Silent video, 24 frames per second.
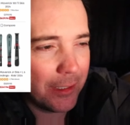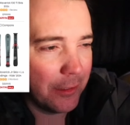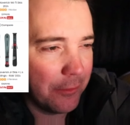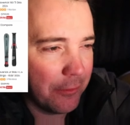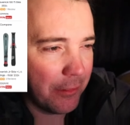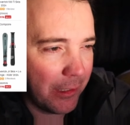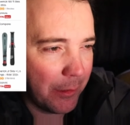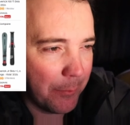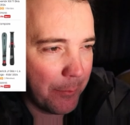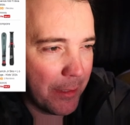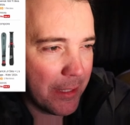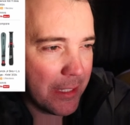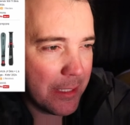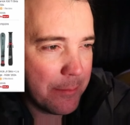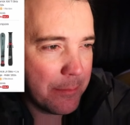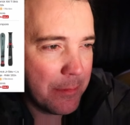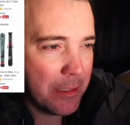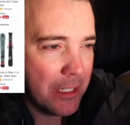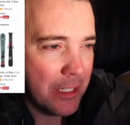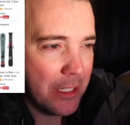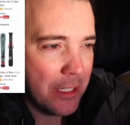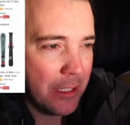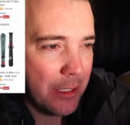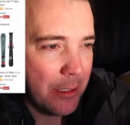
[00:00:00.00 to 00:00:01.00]
going to recommend them.
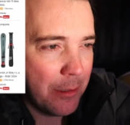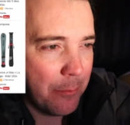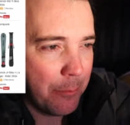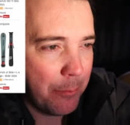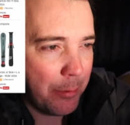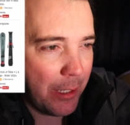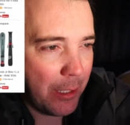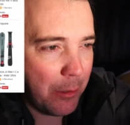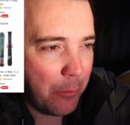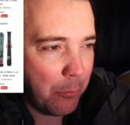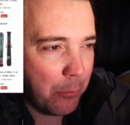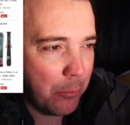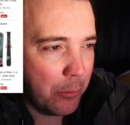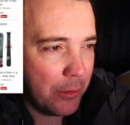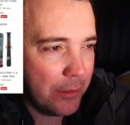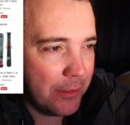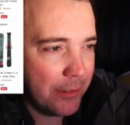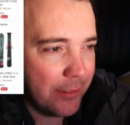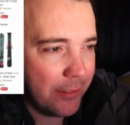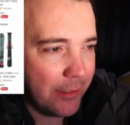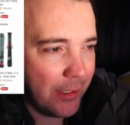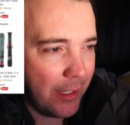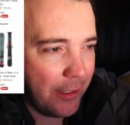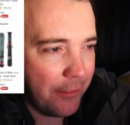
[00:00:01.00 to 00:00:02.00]
But I would
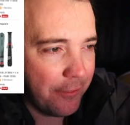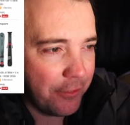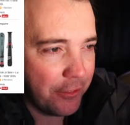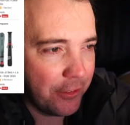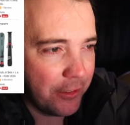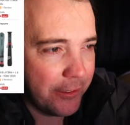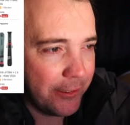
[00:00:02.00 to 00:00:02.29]
say for